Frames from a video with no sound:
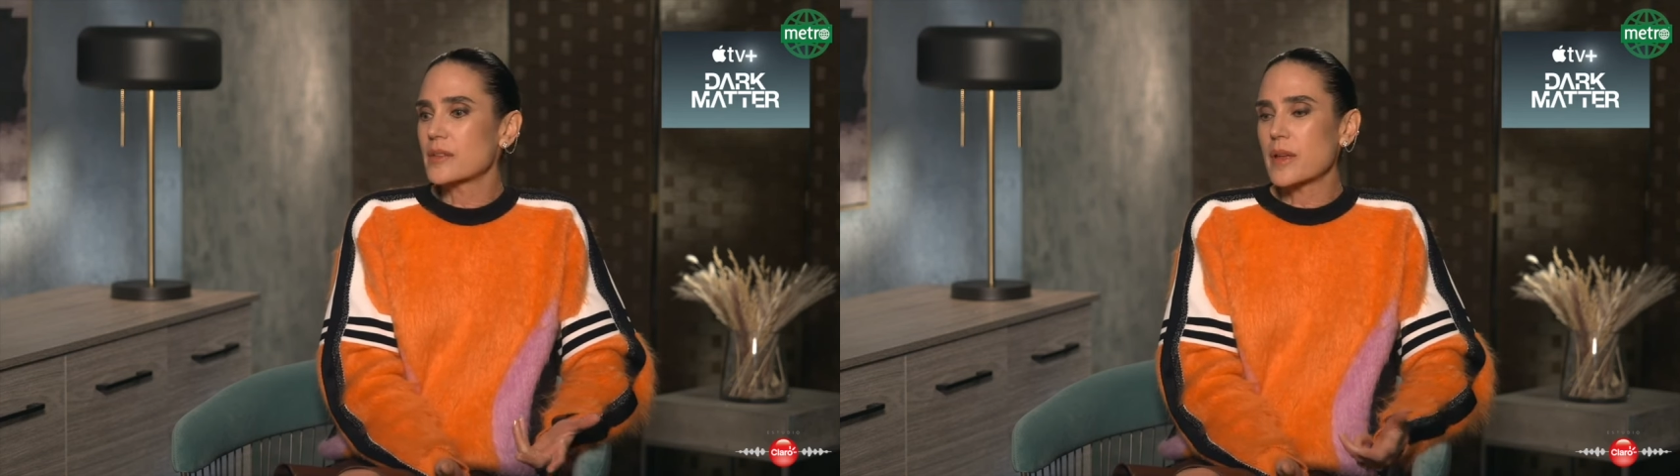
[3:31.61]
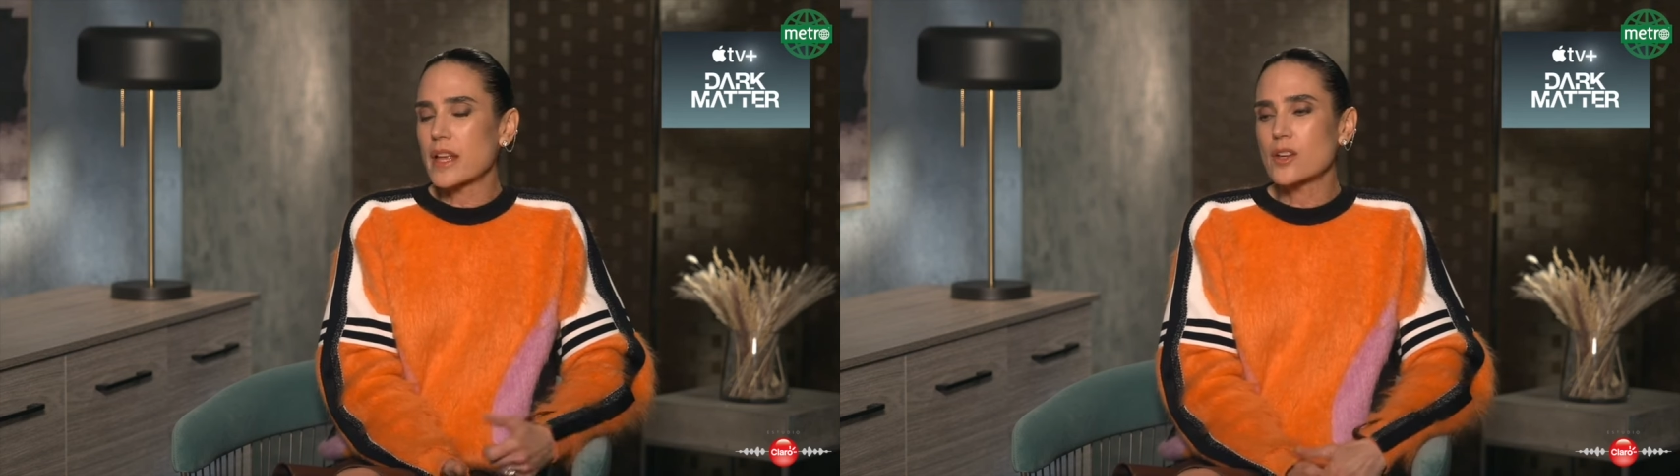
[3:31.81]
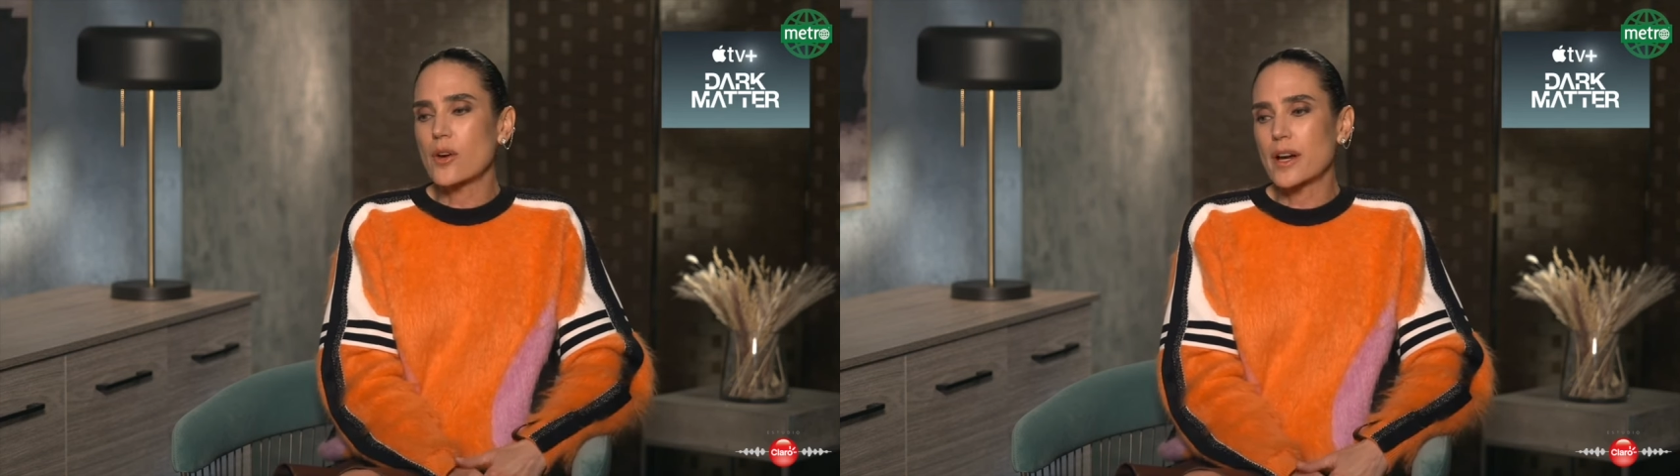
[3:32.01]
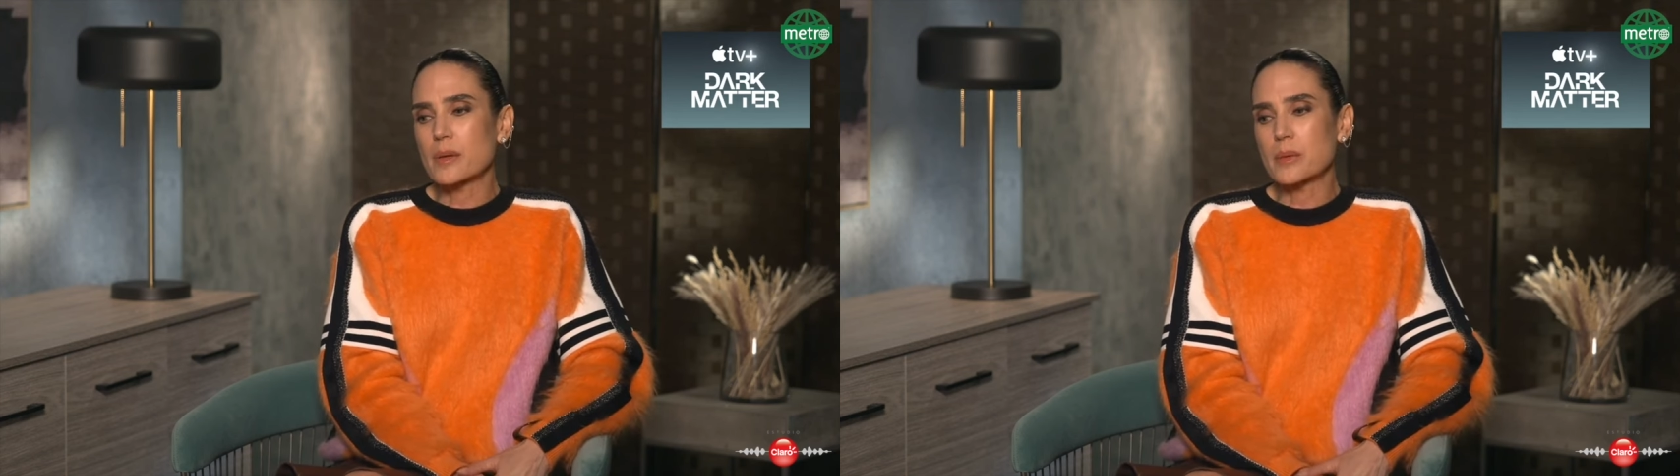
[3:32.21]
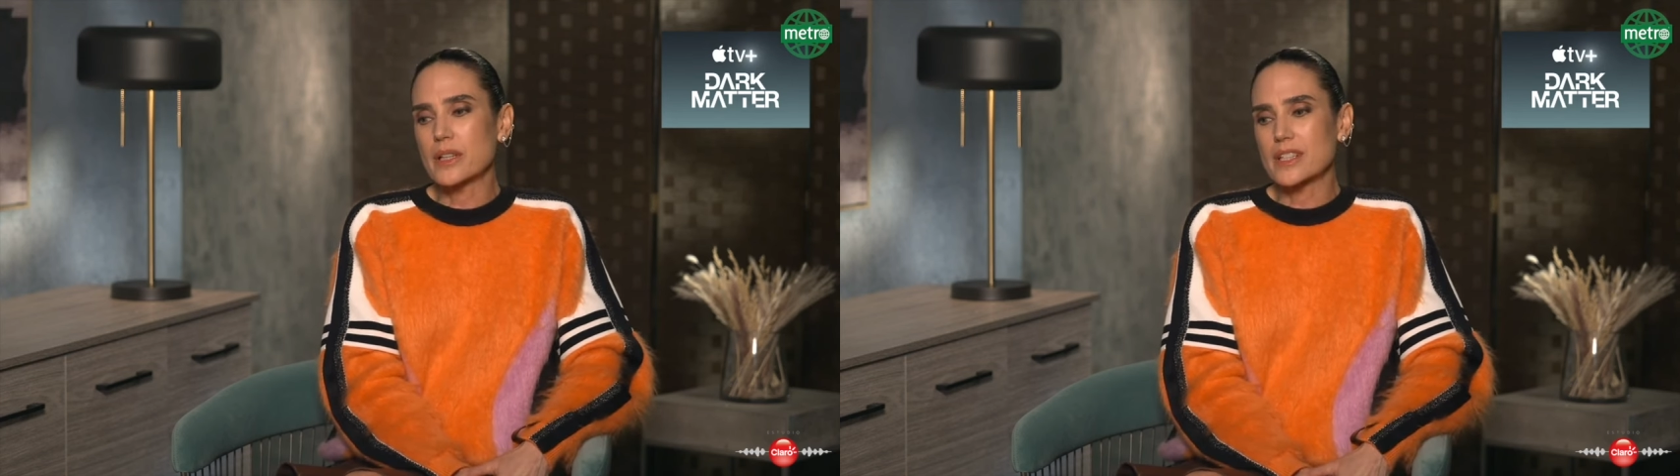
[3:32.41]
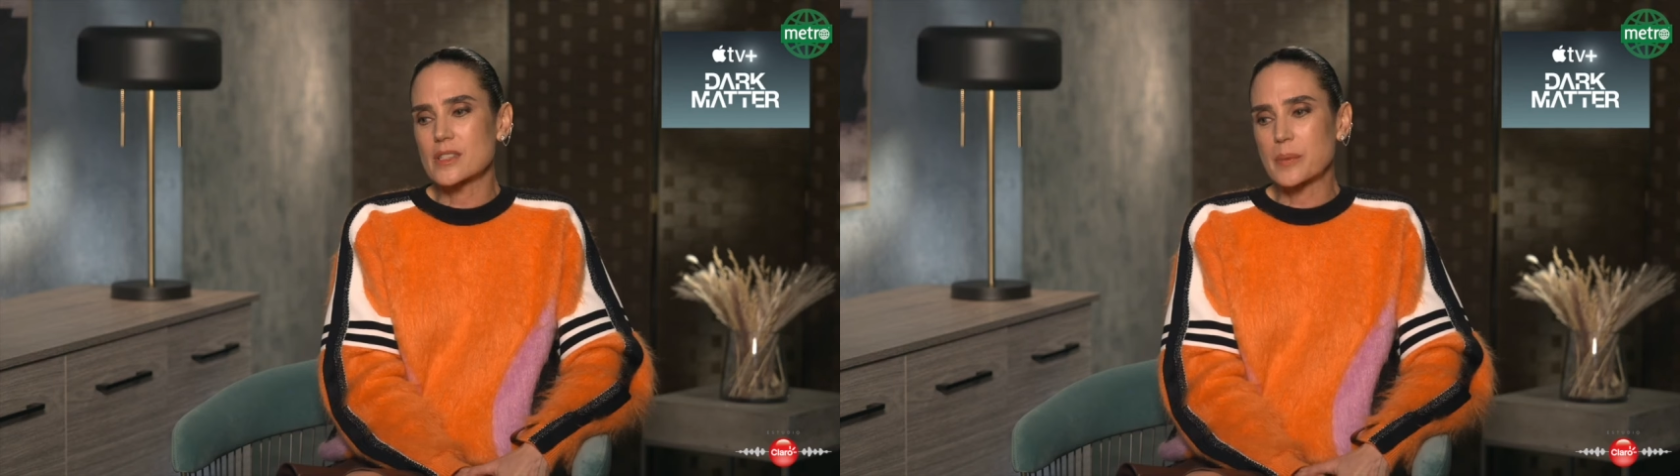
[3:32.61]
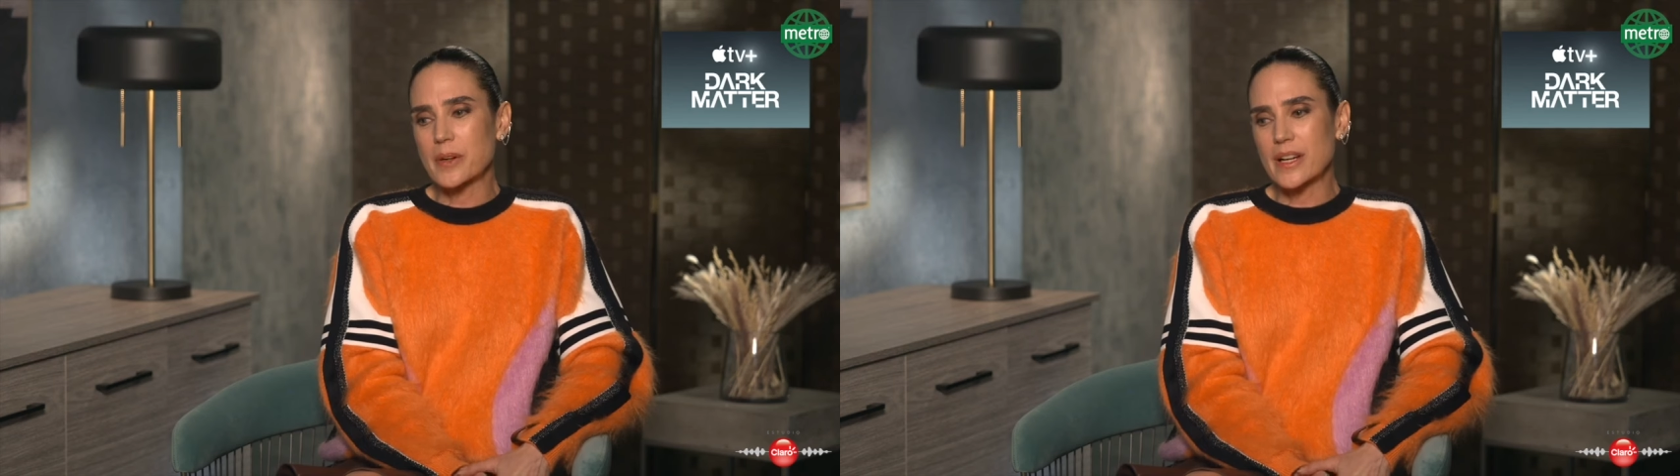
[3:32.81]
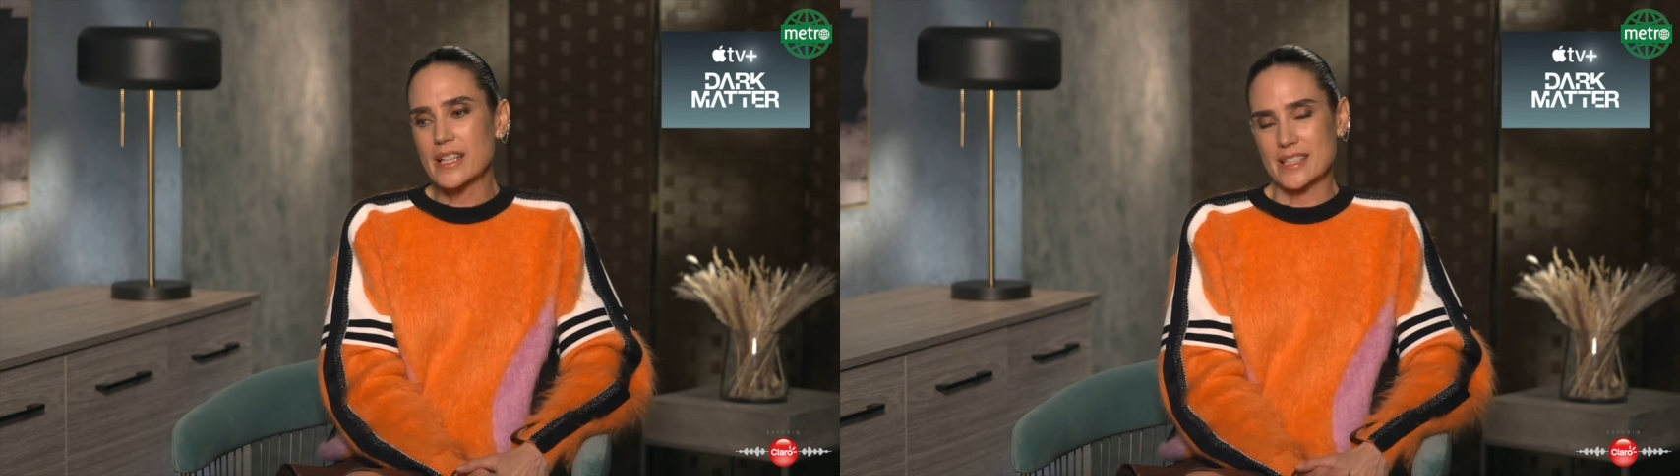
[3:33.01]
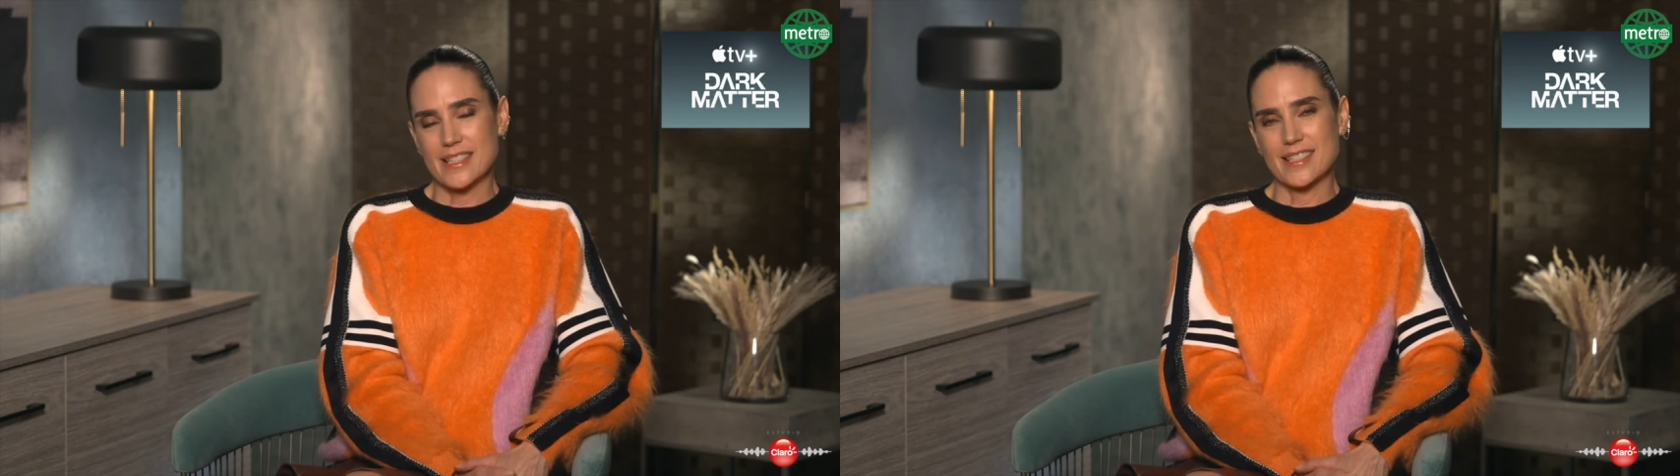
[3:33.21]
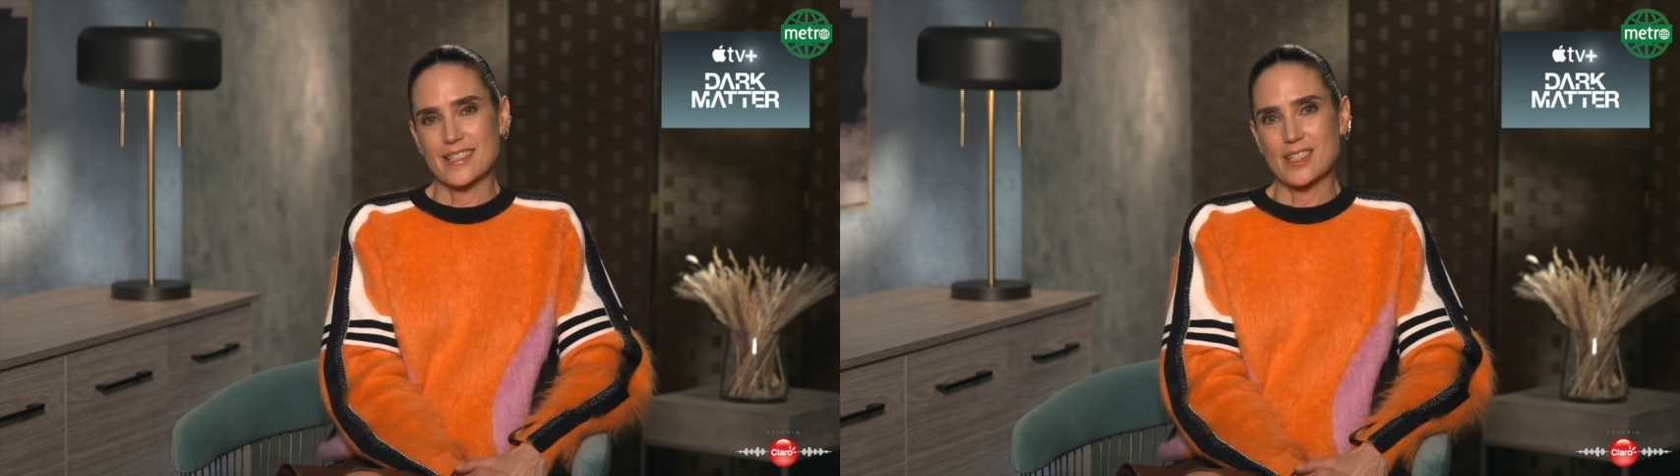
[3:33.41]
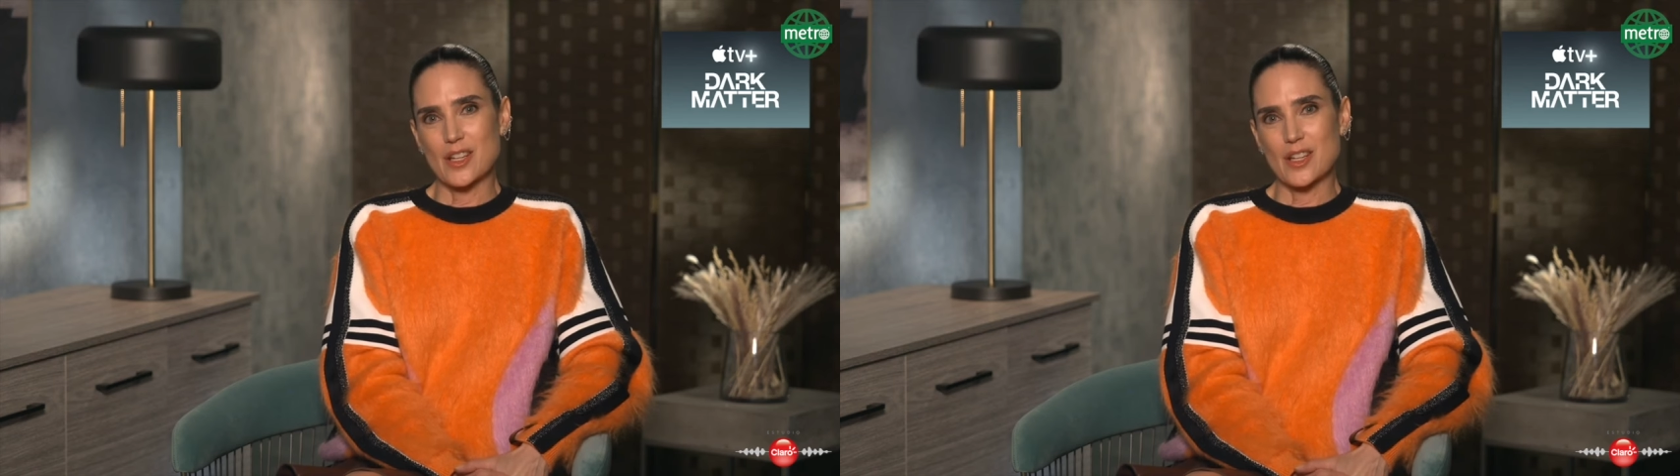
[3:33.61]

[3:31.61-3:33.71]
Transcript: incredible experiences.